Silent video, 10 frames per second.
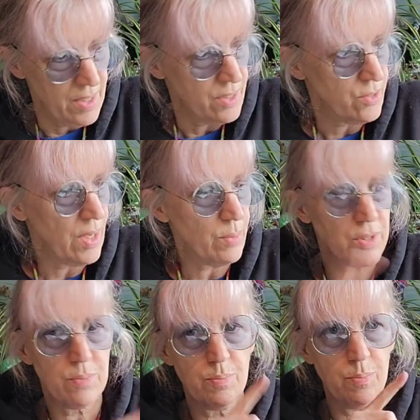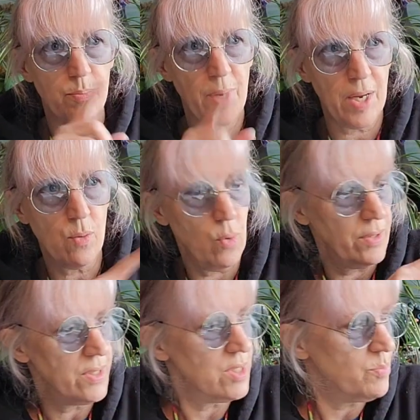So that was bag 1.
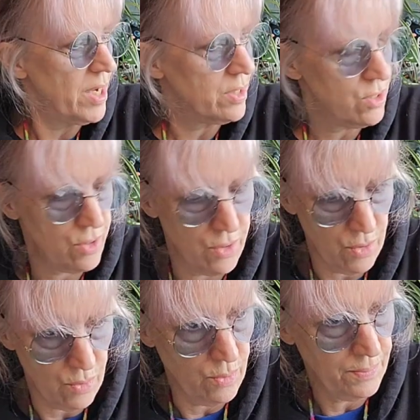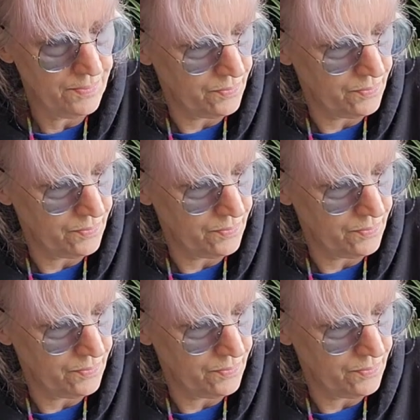This is bag 2.